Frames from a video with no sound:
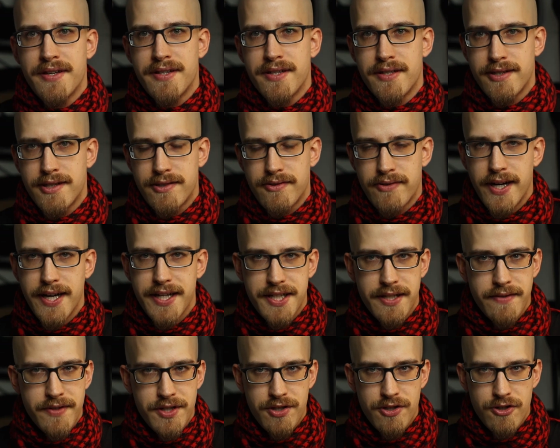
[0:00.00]
the Right
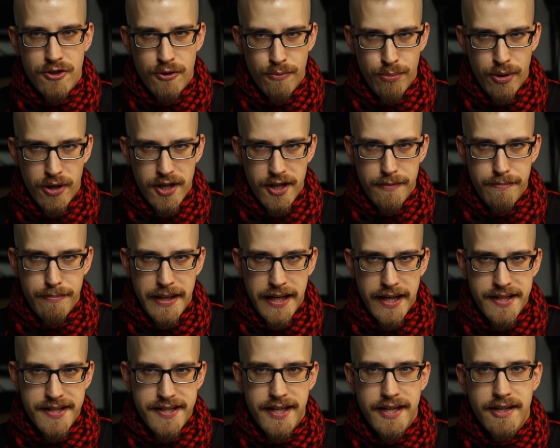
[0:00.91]
Division 2 pocket
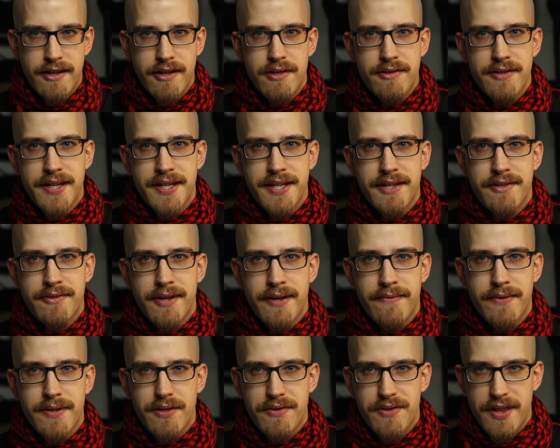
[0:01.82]
pants. I already
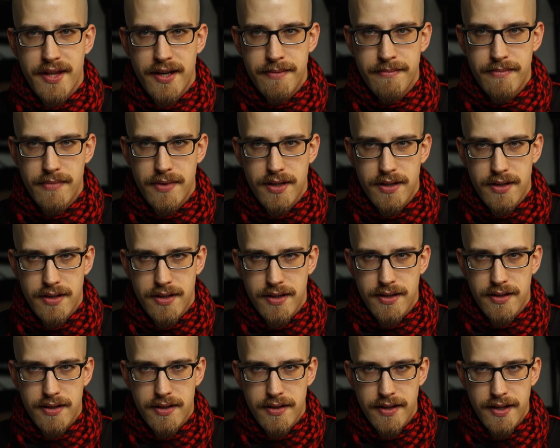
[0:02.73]
reviewed them.
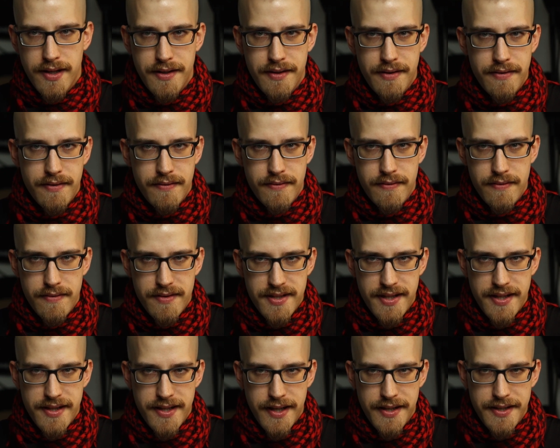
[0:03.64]
You can
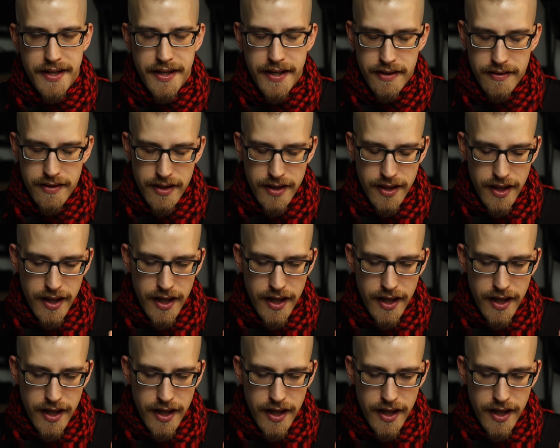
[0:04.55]
see that here.